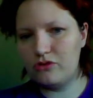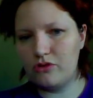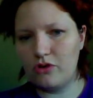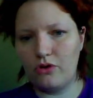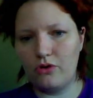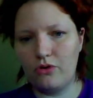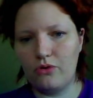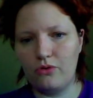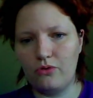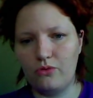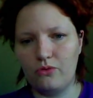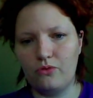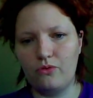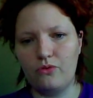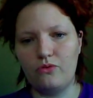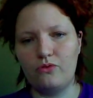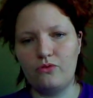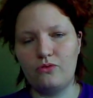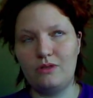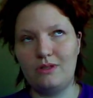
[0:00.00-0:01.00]

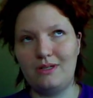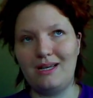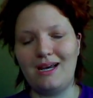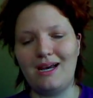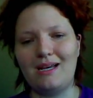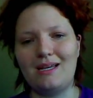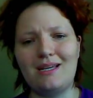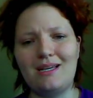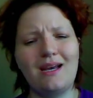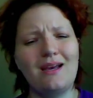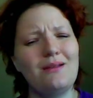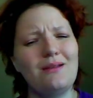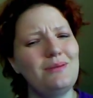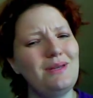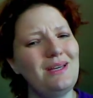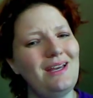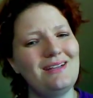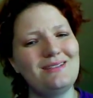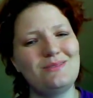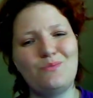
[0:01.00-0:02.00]
So yeah, you gotta
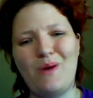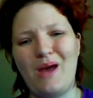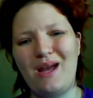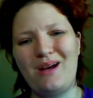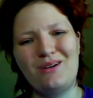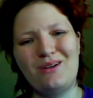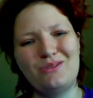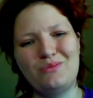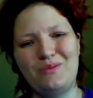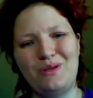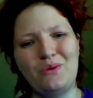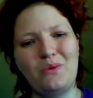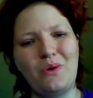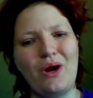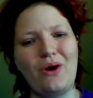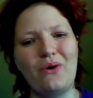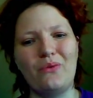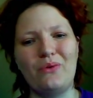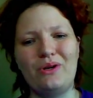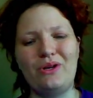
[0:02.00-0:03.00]
be. It's buyers
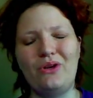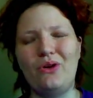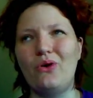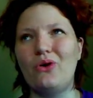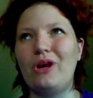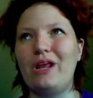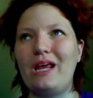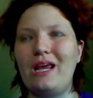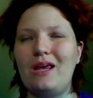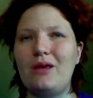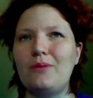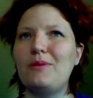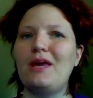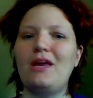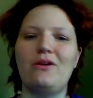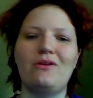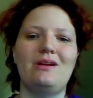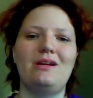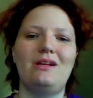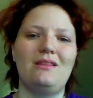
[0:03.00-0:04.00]
beware when you go to
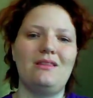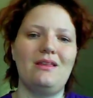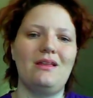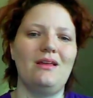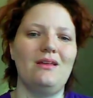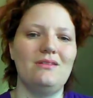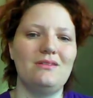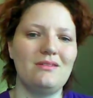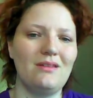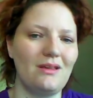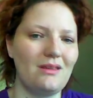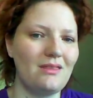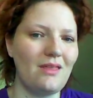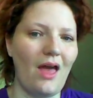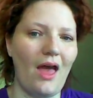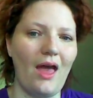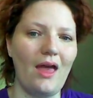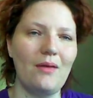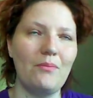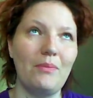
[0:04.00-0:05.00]
eBay or anything else like
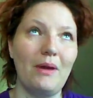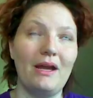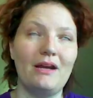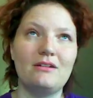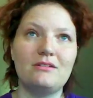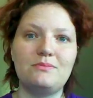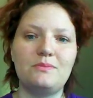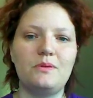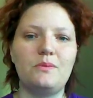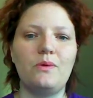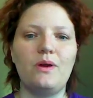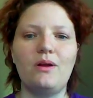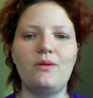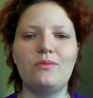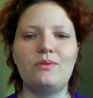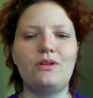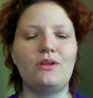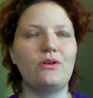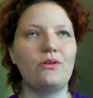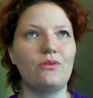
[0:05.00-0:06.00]
that. Buyers
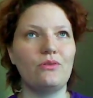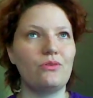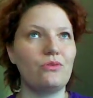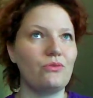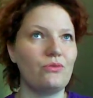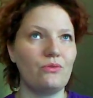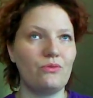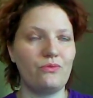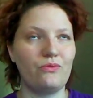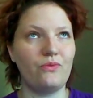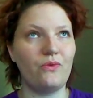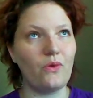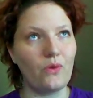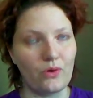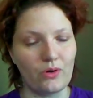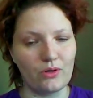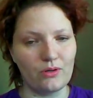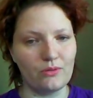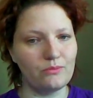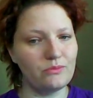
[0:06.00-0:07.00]
beware when you go through
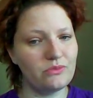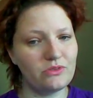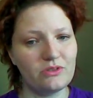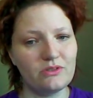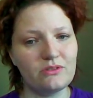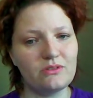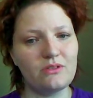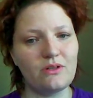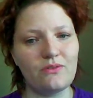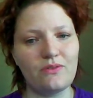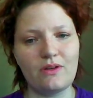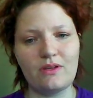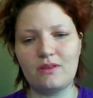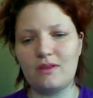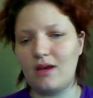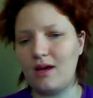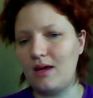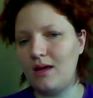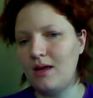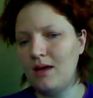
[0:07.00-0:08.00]
forums and stuff like
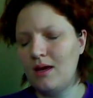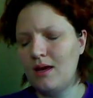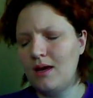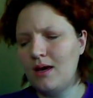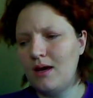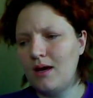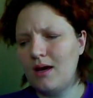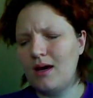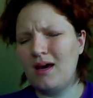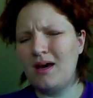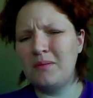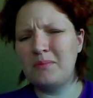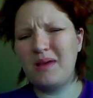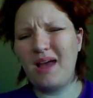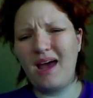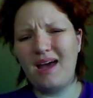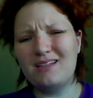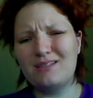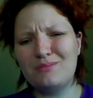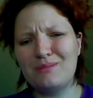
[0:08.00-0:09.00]
that. Um,
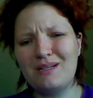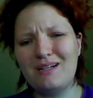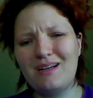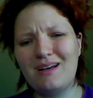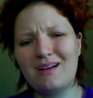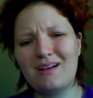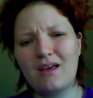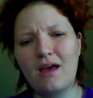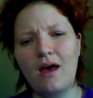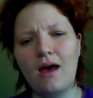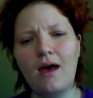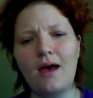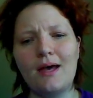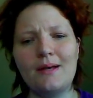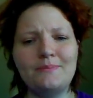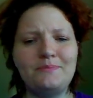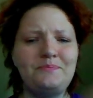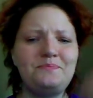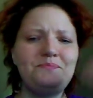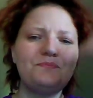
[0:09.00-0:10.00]

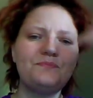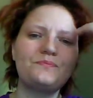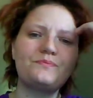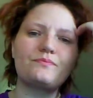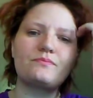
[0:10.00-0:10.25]
cosplay.com,